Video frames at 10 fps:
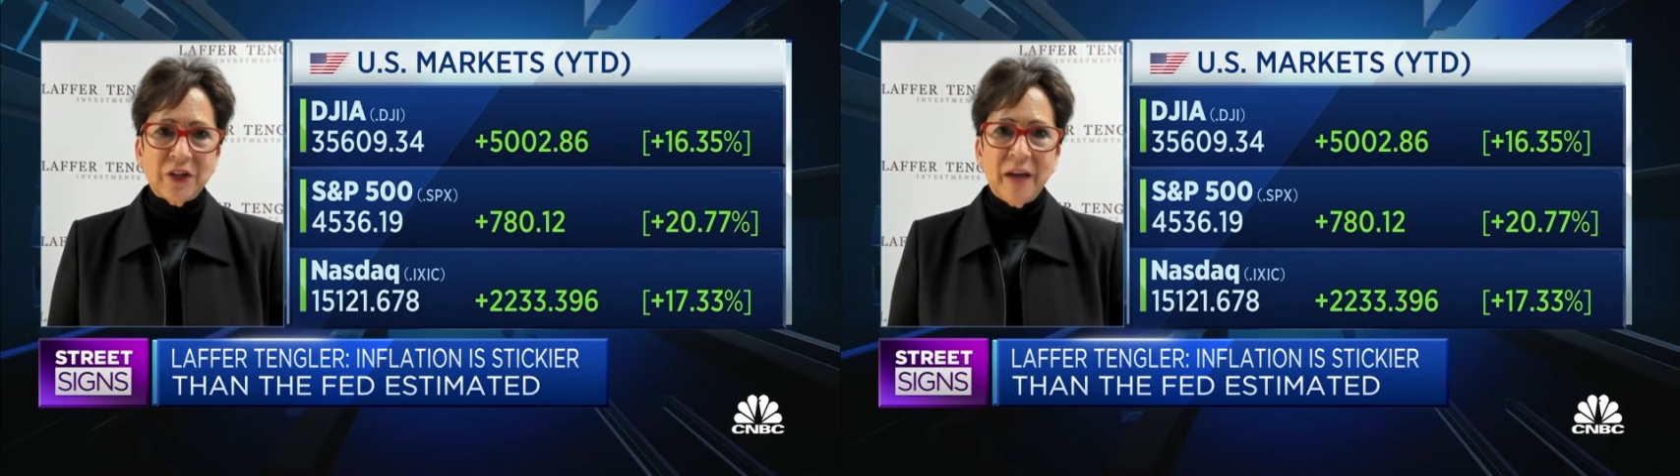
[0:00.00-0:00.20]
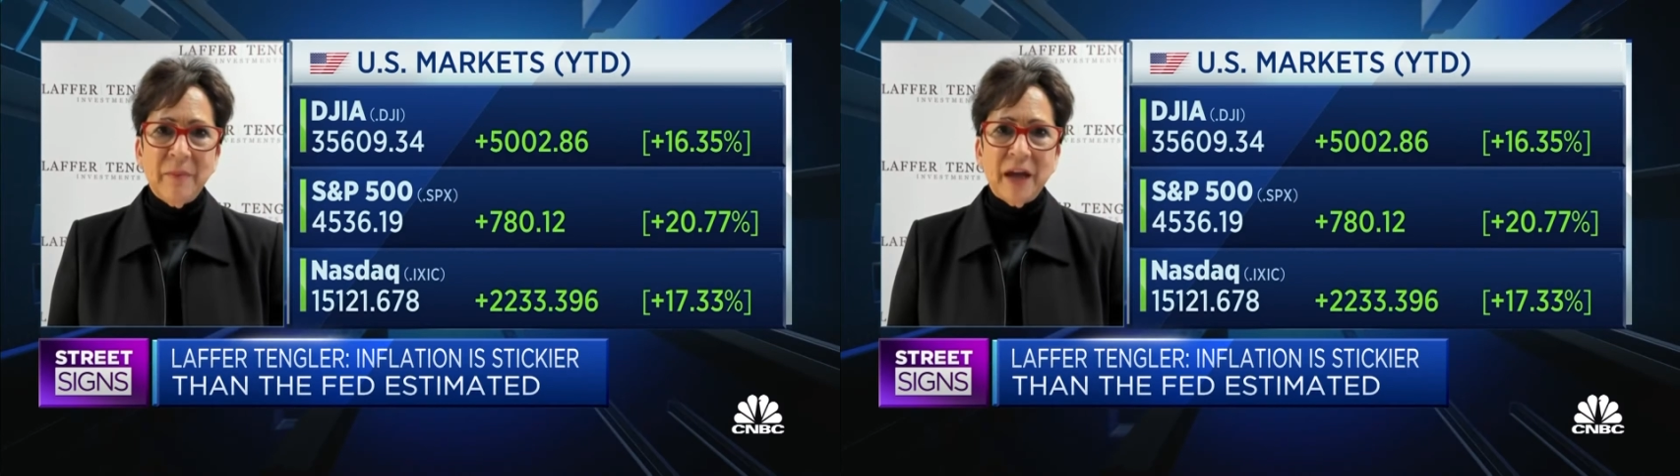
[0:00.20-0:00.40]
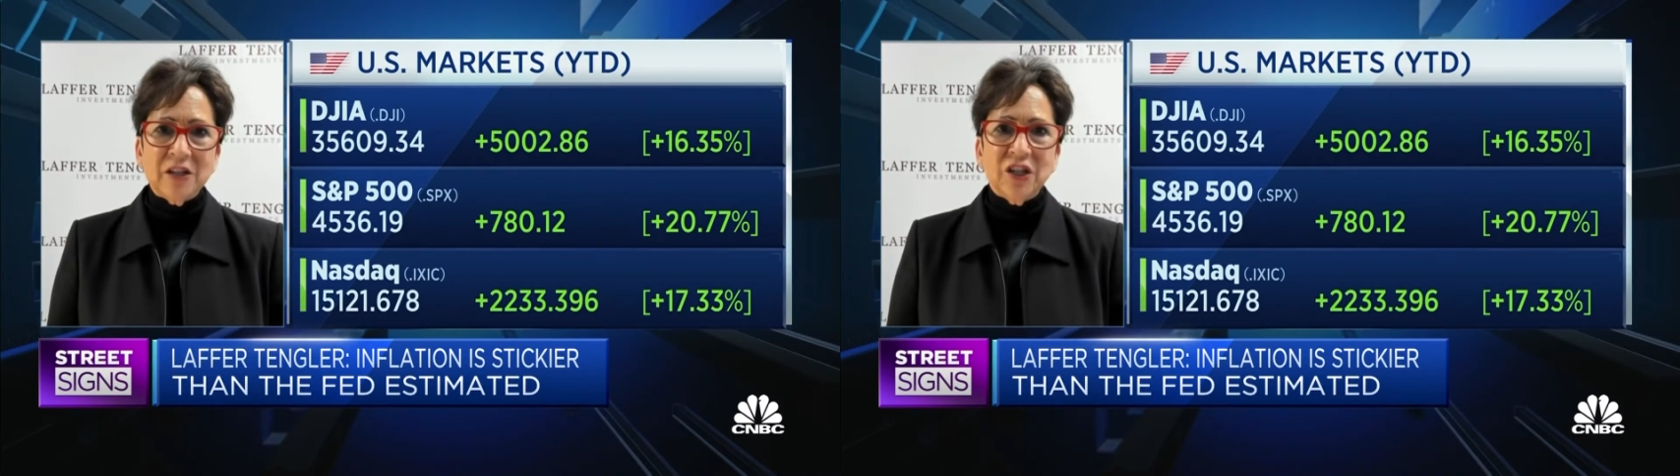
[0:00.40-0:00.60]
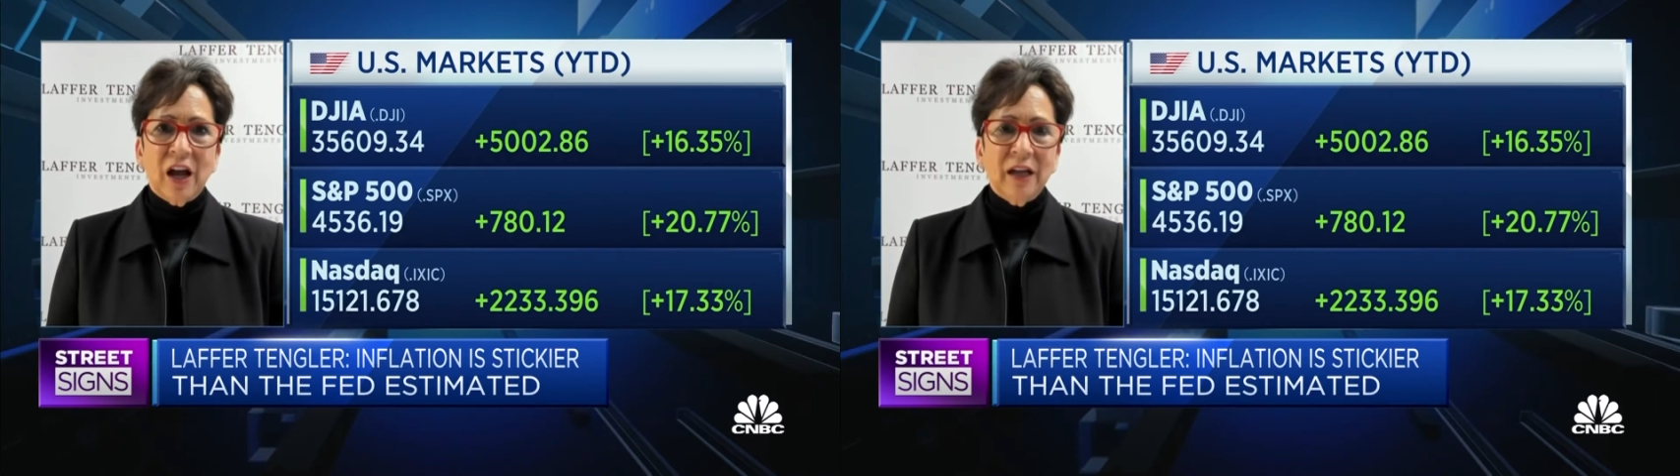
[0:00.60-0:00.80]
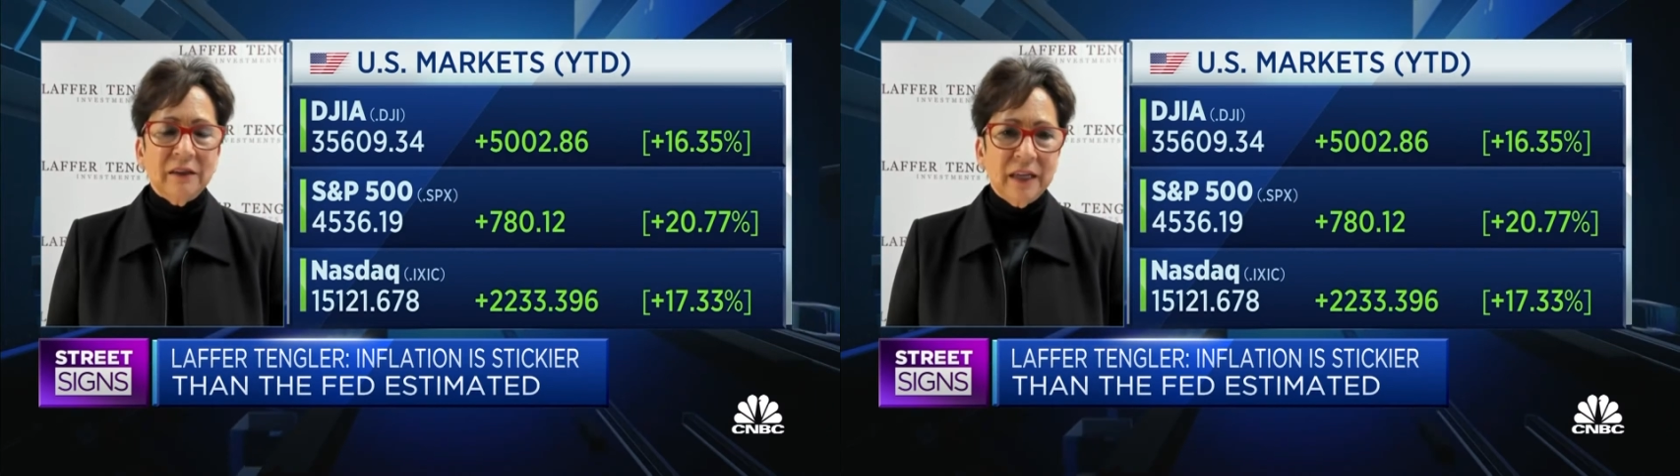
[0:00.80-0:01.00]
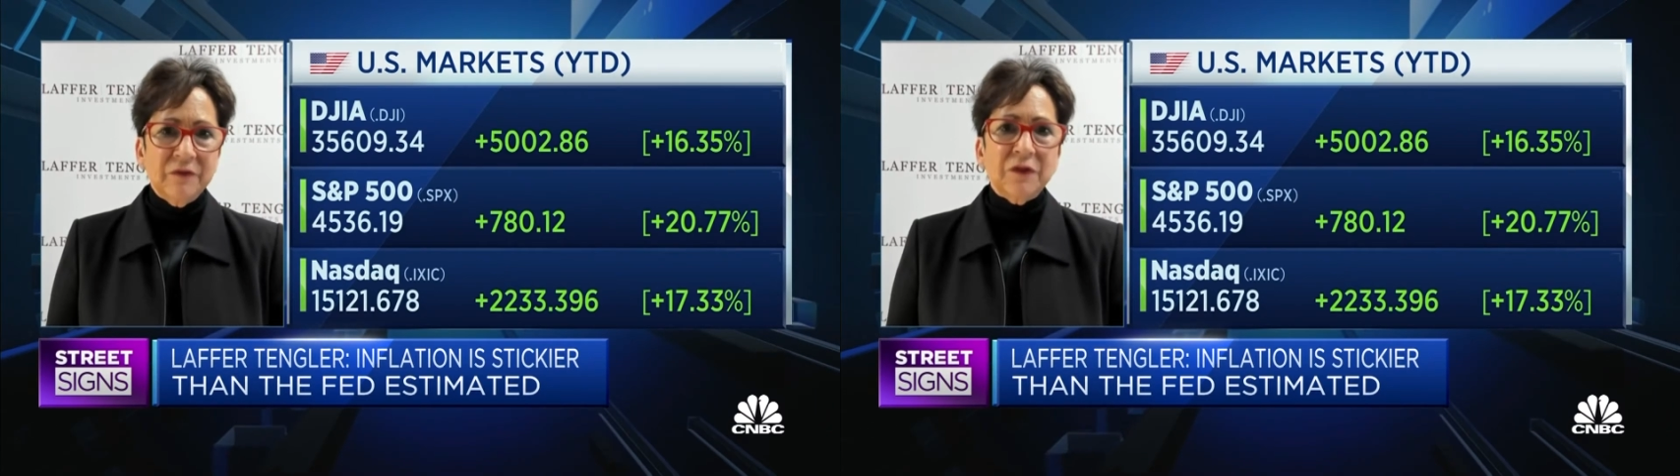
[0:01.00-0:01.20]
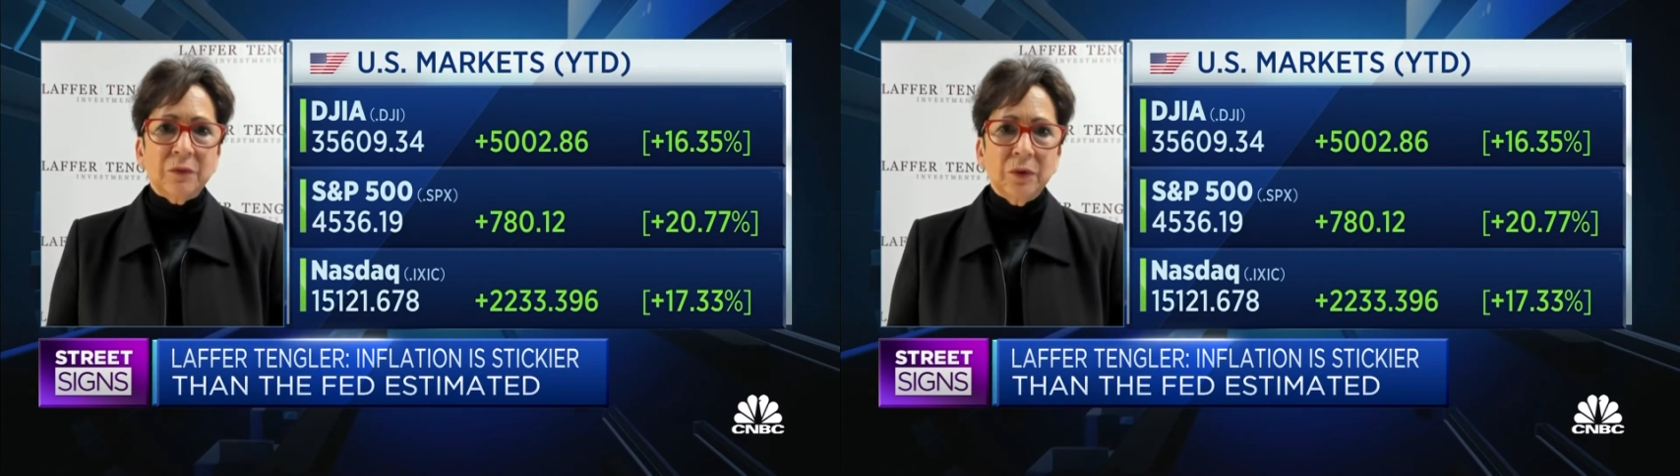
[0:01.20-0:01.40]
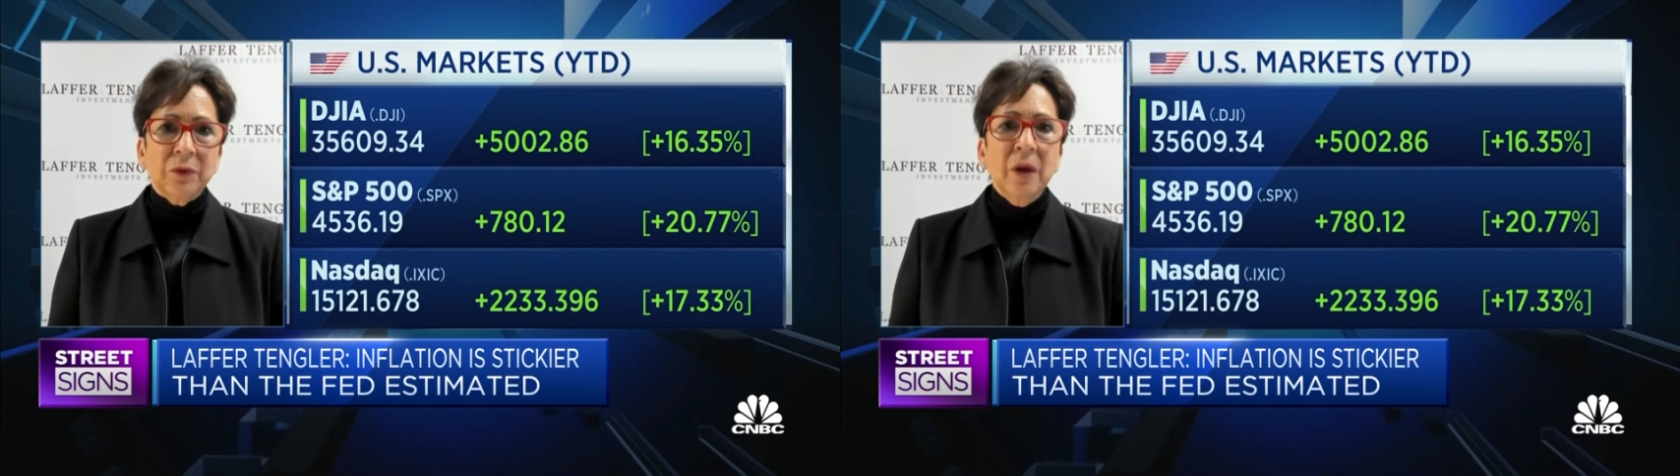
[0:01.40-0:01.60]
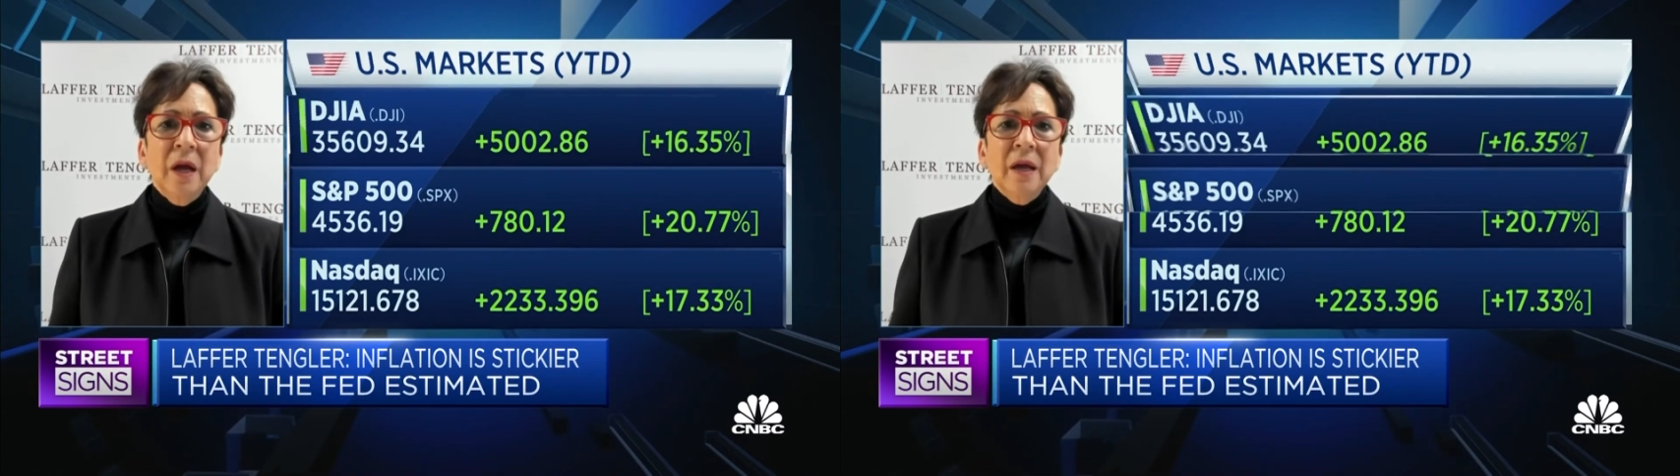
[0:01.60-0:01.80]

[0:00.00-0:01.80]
I imagine I lived through